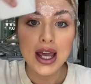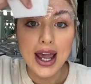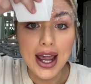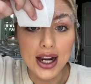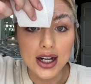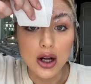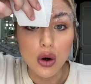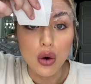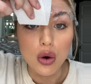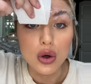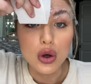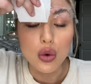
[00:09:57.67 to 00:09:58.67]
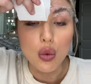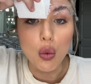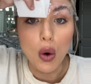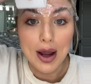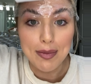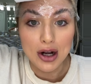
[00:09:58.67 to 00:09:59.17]
and
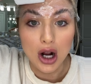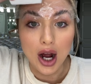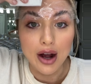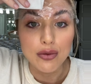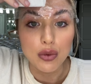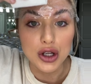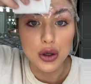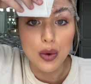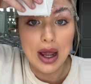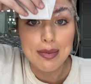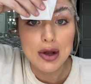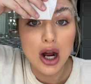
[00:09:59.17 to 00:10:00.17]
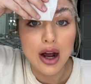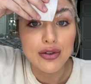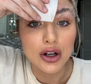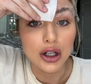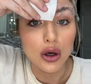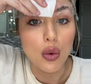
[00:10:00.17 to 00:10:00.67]
wipe it off. When you wipe it off,
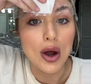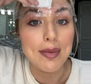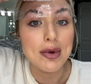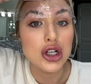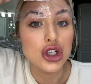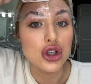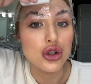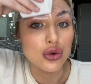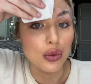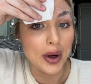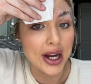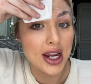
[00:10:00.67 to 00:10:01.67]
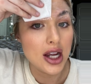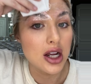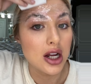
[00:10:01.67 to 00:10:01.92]
you're gonna wipe straight